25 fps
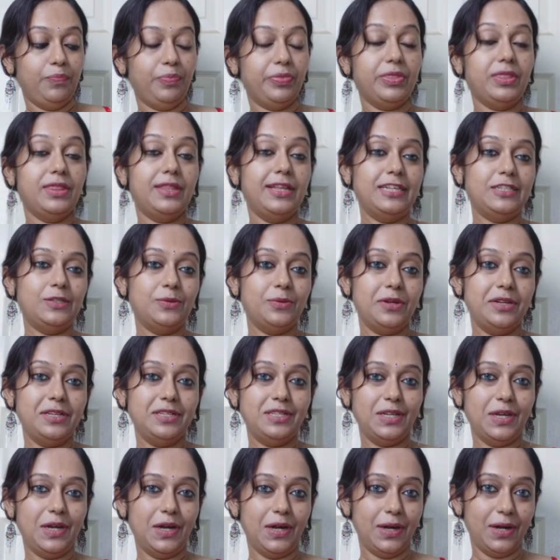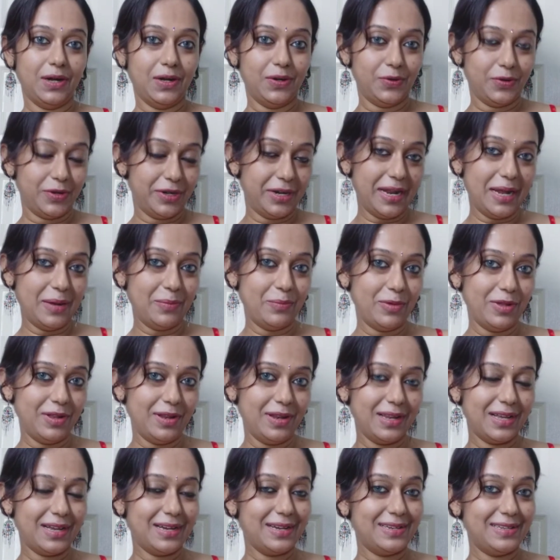This one is a 100
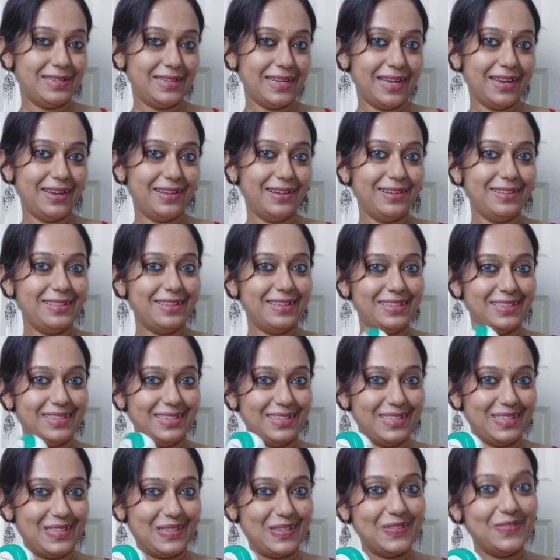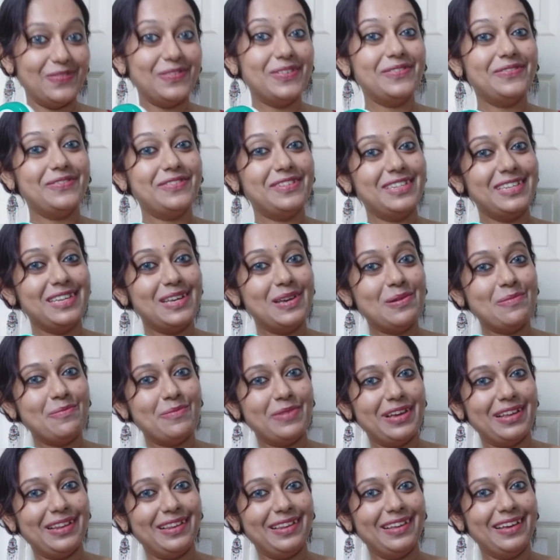ml container. This is 50
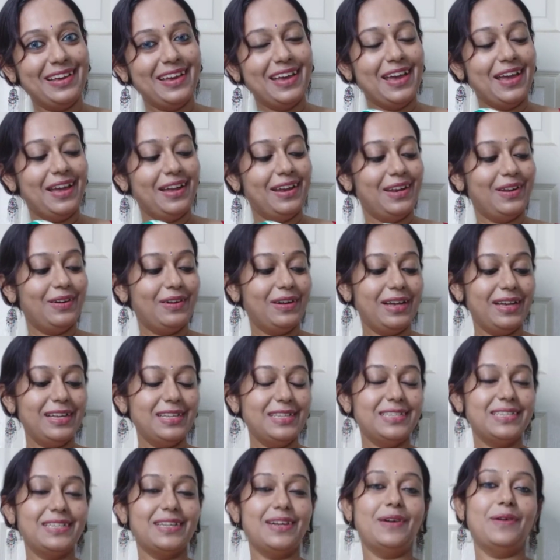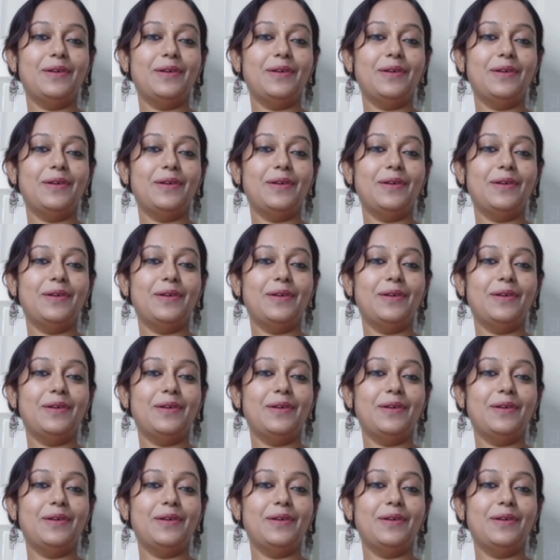ml. Now guys,